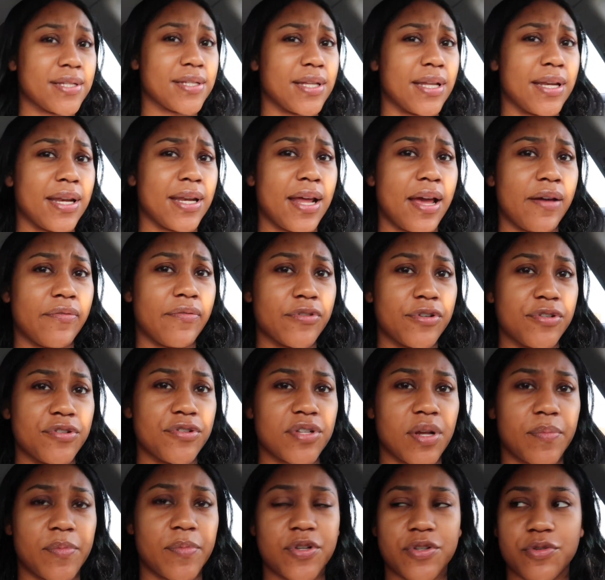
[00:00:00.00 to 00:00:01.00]
than ever do
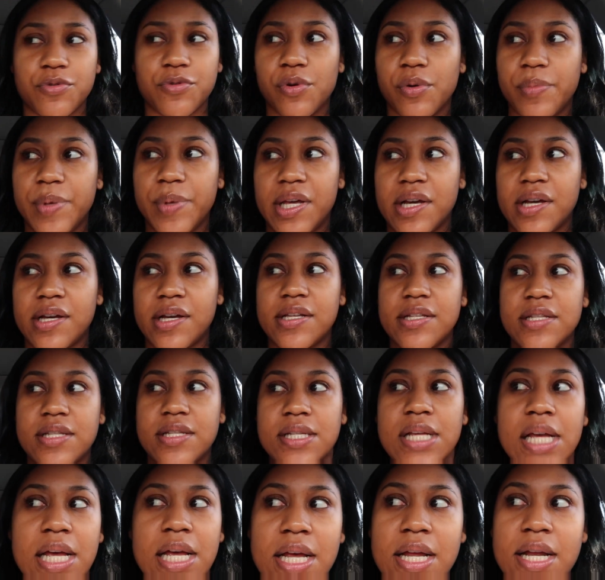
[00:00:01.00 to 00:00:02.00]
summer school because
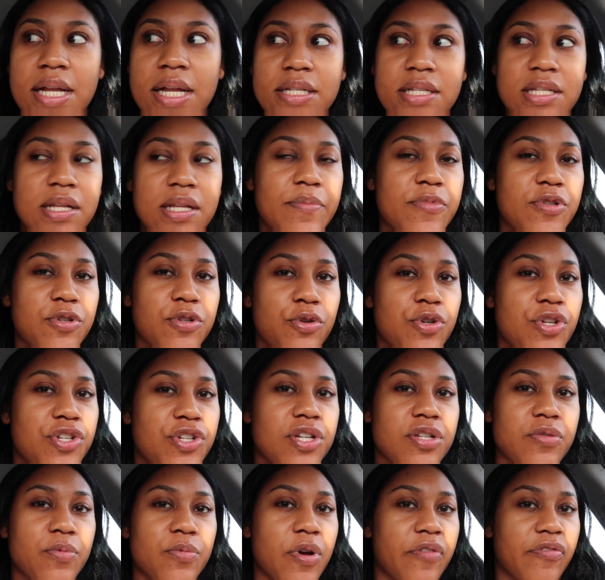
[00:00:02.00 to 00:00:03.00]
summer school
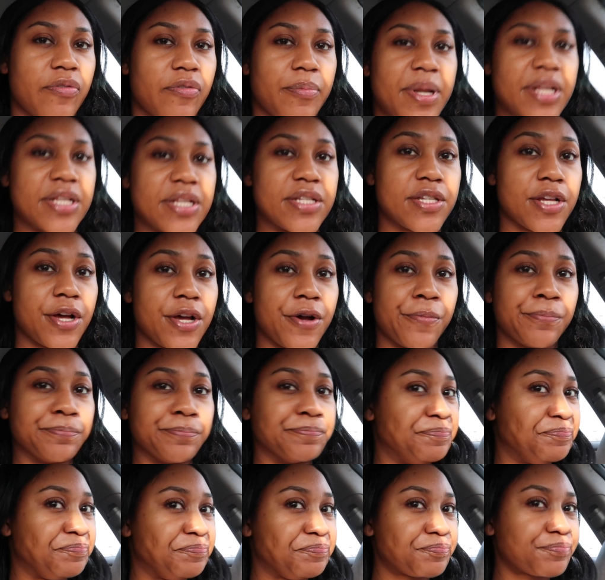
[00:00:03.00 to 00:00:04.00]
just doesn't work for me. So
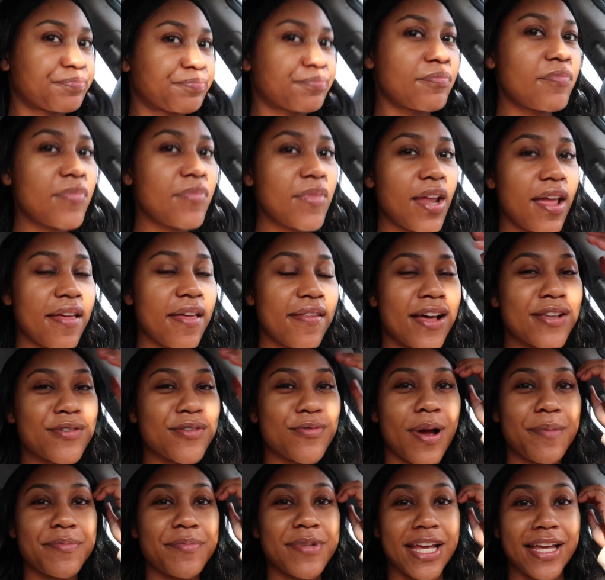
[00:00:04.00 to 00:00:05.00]
that's
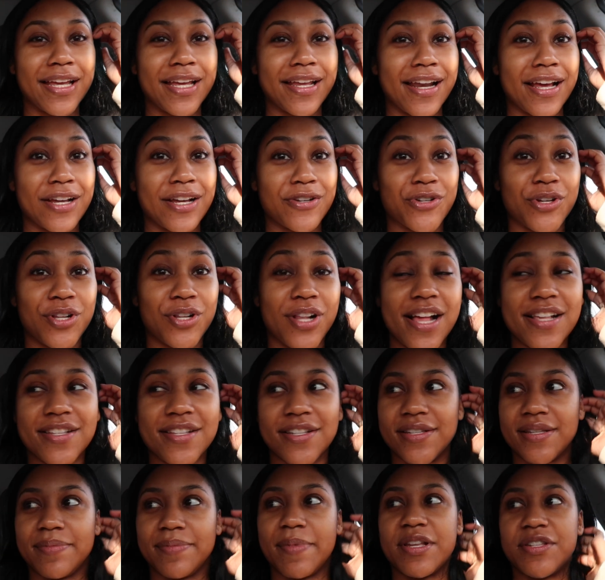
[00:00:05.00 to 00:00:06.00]
why I'm taking extra
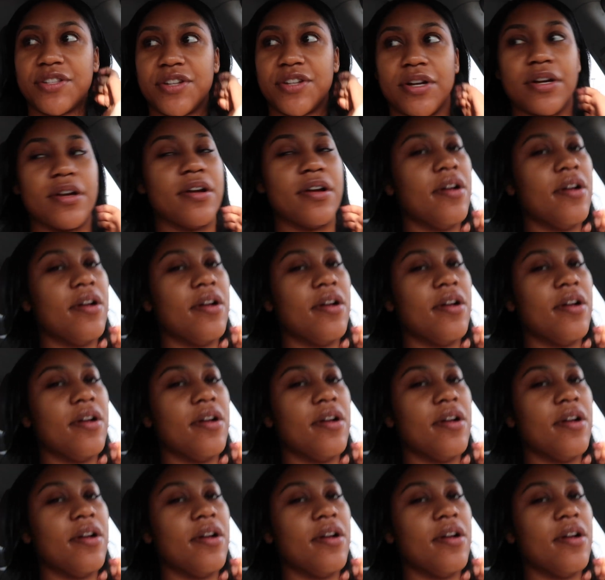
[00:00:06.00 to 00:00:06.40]
class this semester.